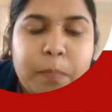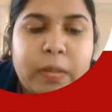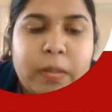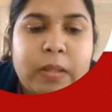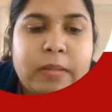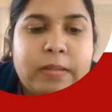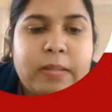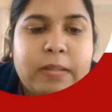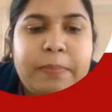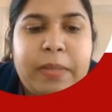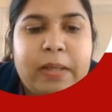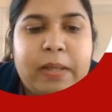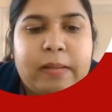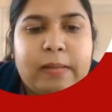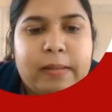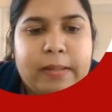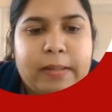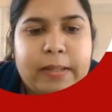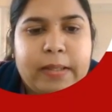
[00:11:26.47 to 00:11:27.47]

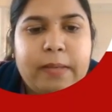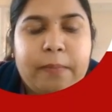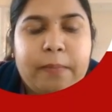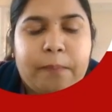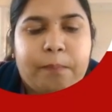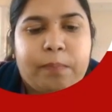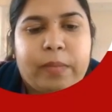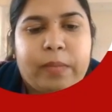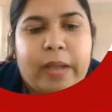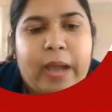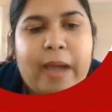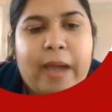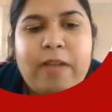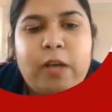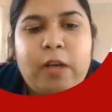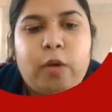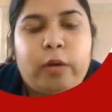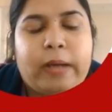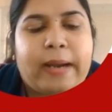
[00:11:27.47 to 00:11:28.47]
Similarly, have
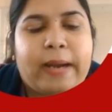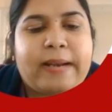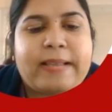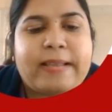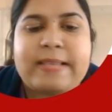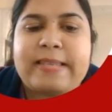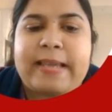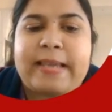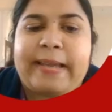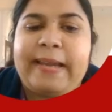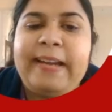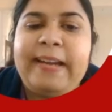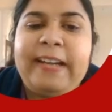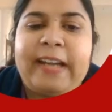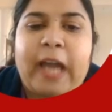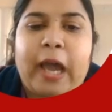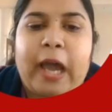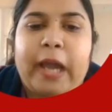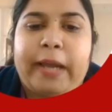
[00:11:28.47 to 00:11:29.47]
a look at the second
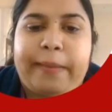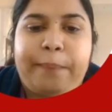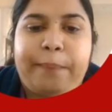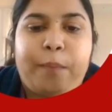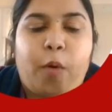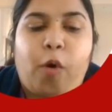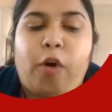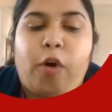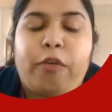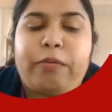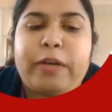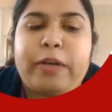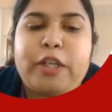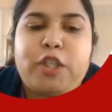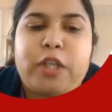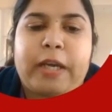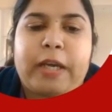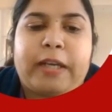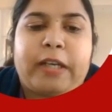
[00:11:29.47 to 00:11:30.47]
type of
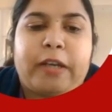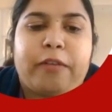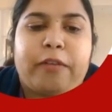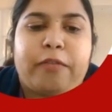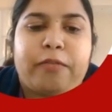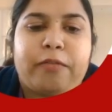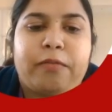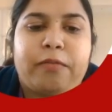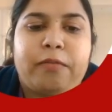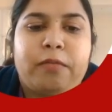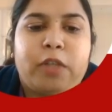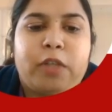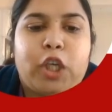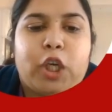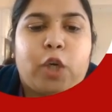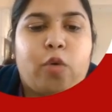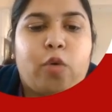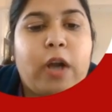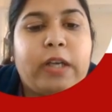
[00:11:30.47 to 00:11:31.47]
adjective,
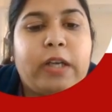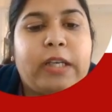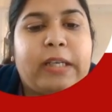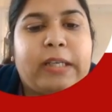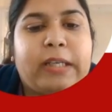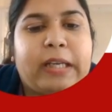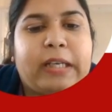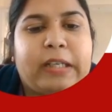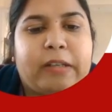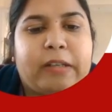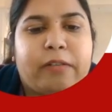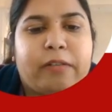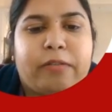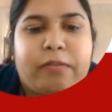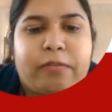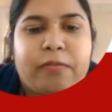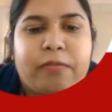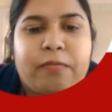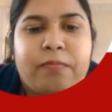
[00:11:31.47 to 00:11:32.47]
quantitative.
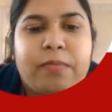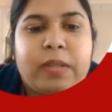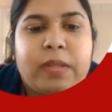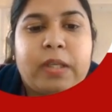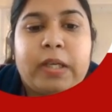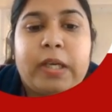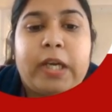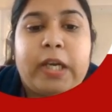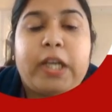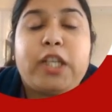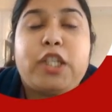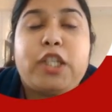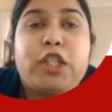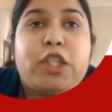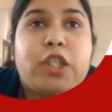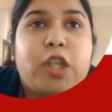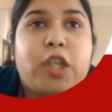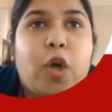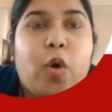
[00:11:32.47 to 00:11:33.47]
It
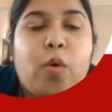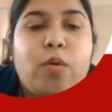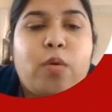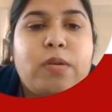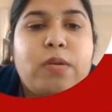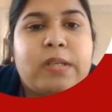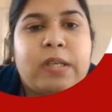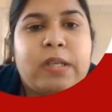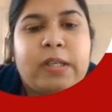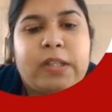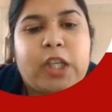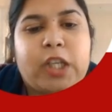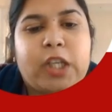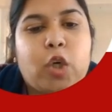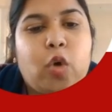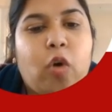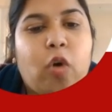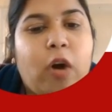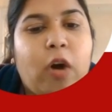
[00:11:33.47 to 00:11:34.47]
shows the
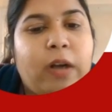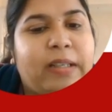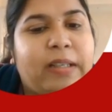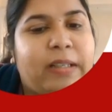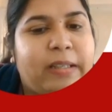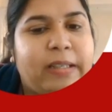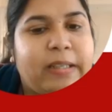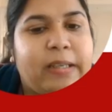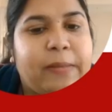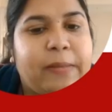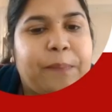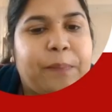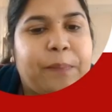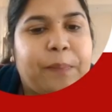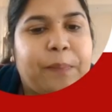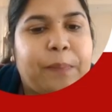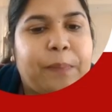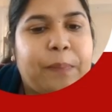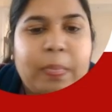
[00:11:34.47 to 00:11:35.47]
quantity
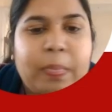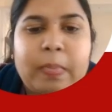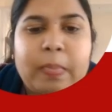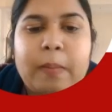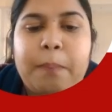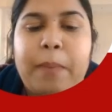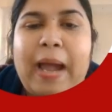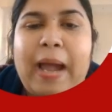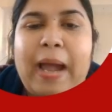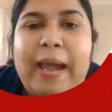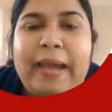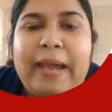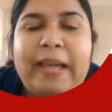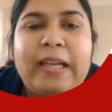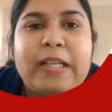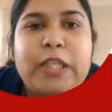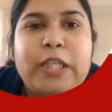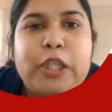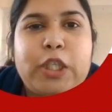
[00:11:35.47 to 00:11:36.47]
by
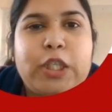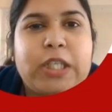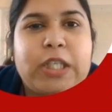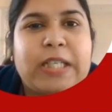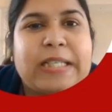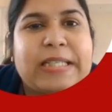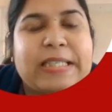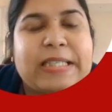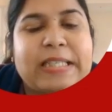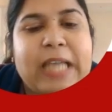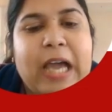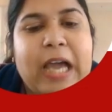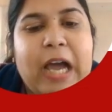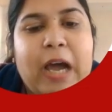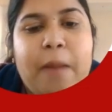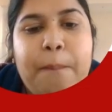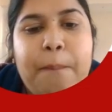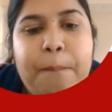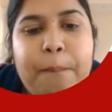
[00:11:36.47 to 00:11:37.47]
just a
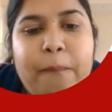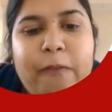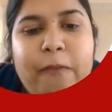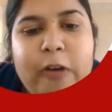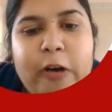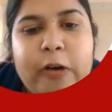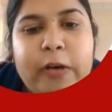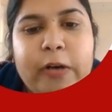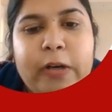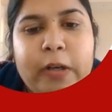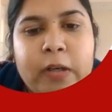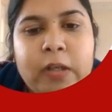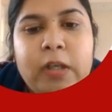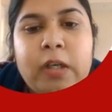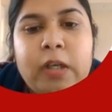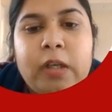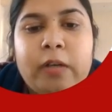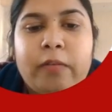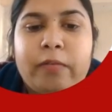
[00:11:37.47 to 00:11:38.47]
word
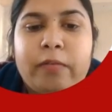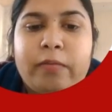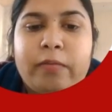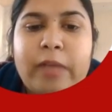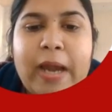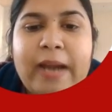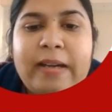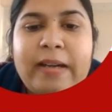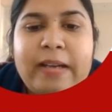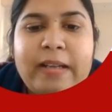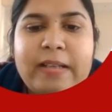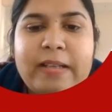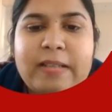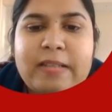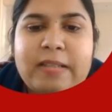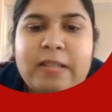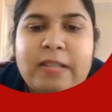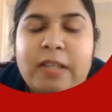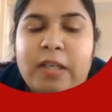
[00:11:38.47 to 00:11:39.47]
that
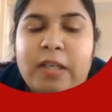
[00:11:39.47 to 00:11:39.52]
is